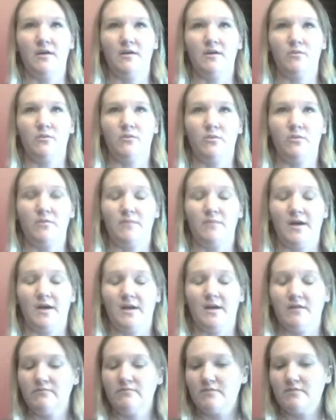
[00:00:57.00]
When
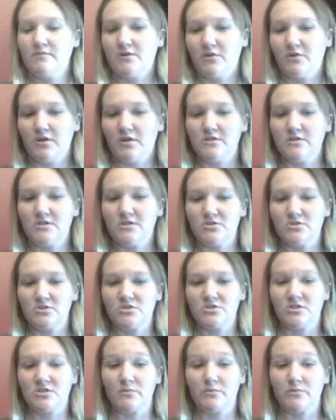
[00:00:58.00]
my kindergarten teacher,
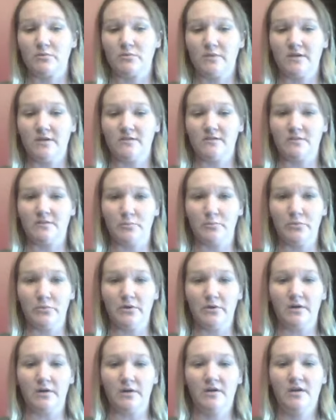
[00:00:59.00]
she would read us a
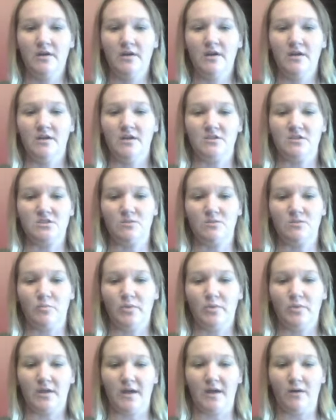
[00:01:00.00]
book and she would
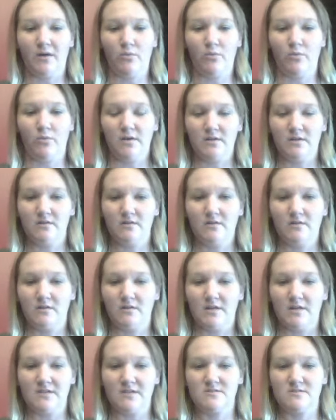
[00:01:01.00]
pick out one little
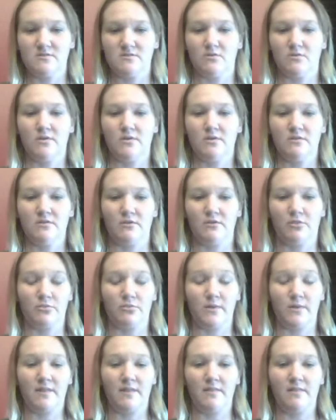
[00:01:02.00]
lesson or one little
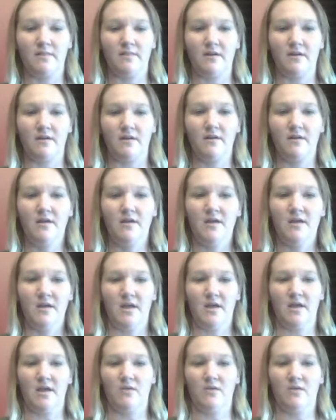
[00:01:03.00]
thread in there and